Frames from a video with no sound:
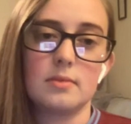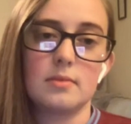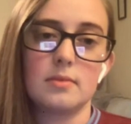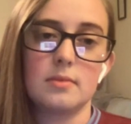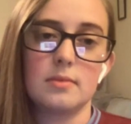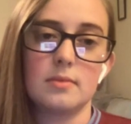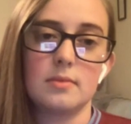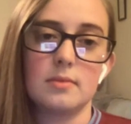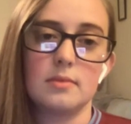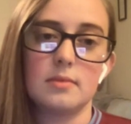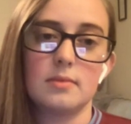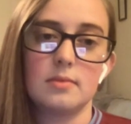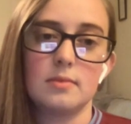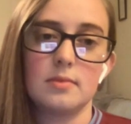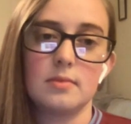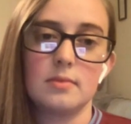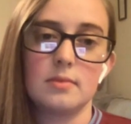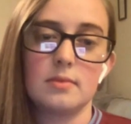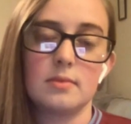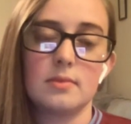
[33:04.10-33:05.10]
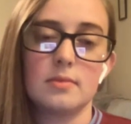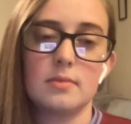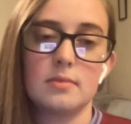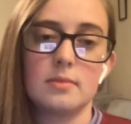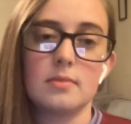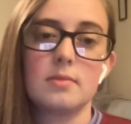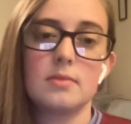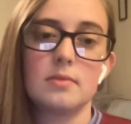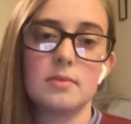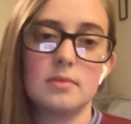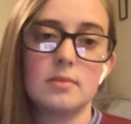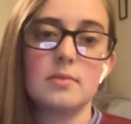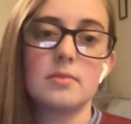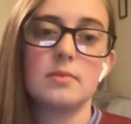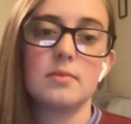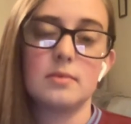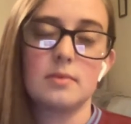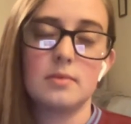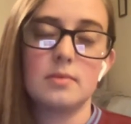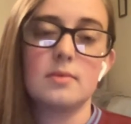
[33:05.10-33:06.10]

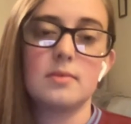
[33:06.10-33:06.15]
No words are spoken by the person on screen.